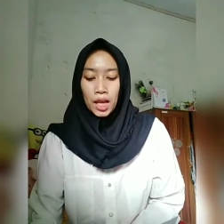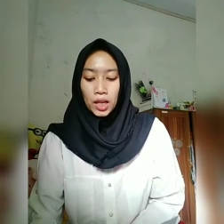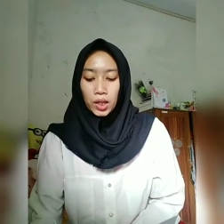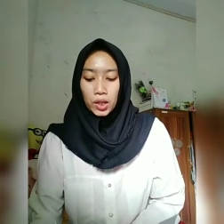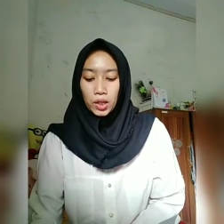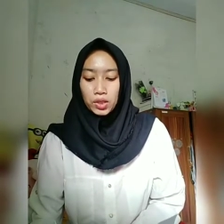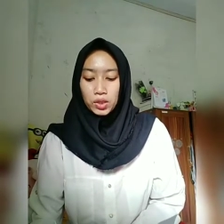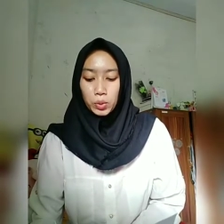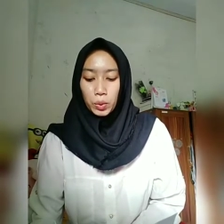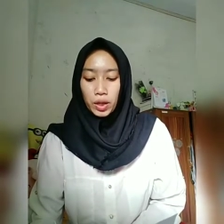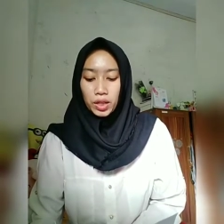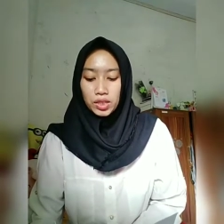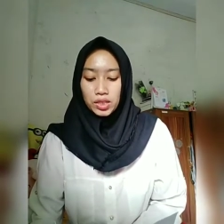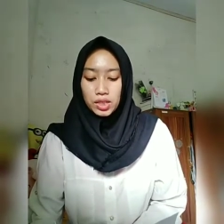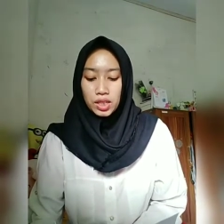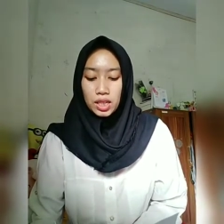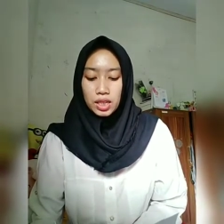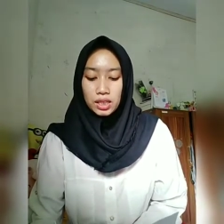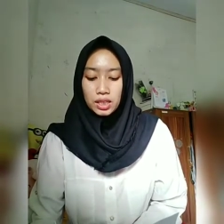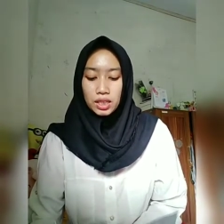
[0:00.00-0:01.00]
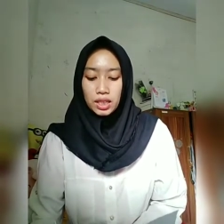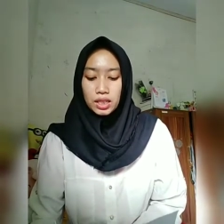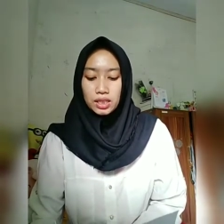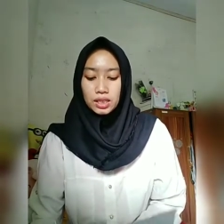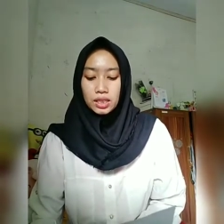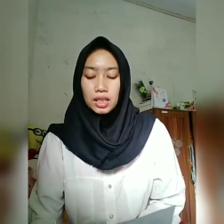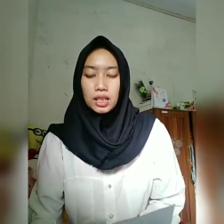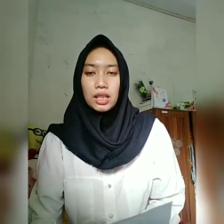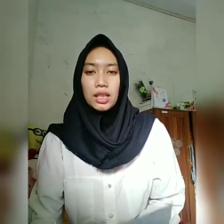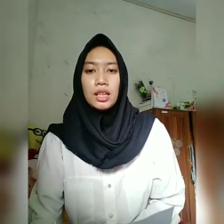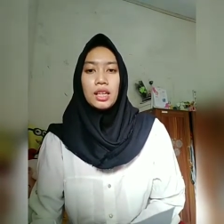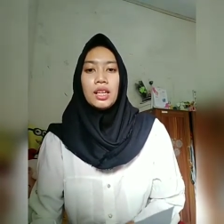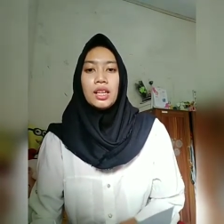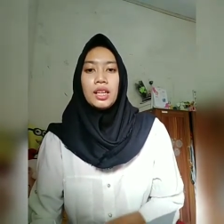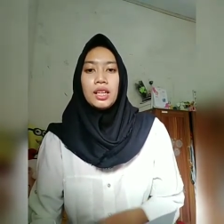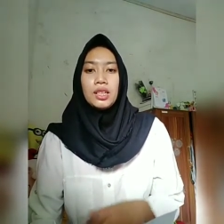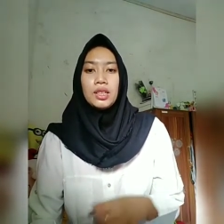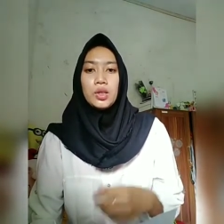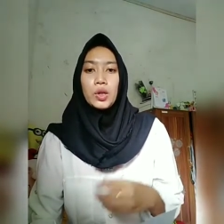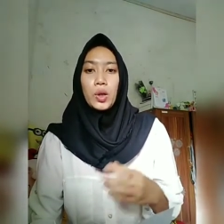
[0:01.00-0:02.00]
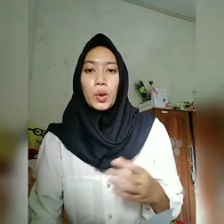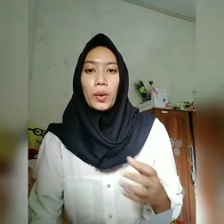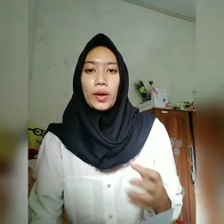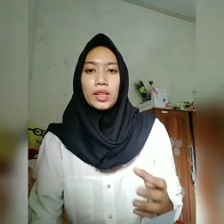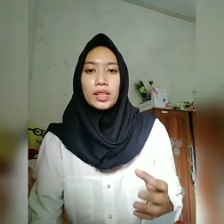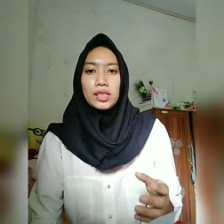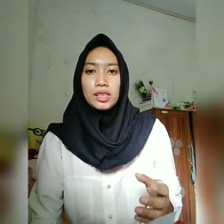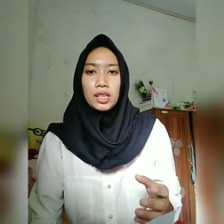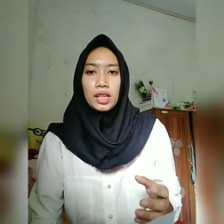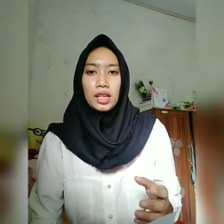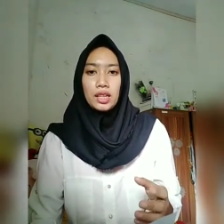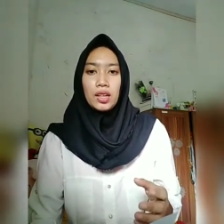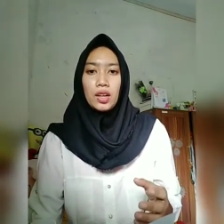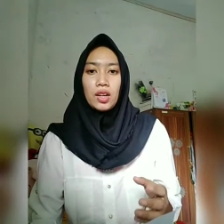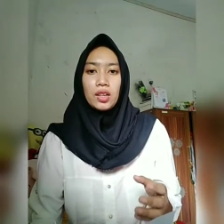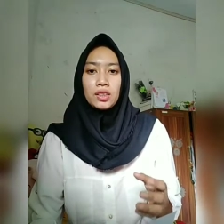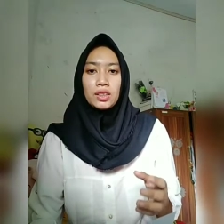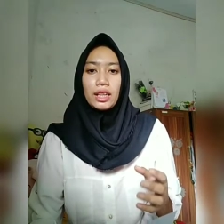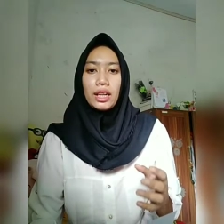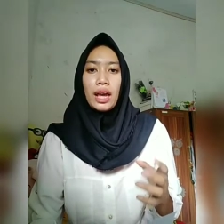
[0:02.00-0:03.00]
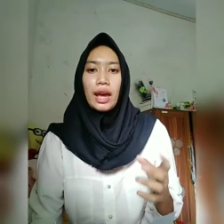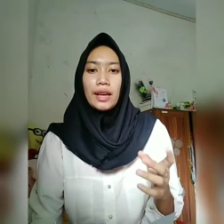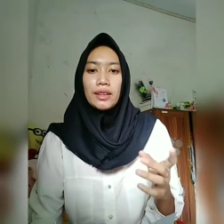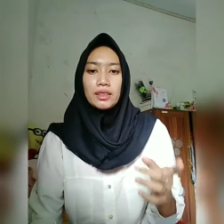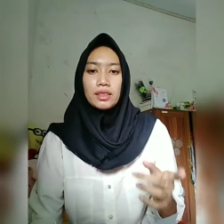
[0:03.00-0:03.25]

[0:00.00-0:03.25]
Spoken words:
Closed question is the question only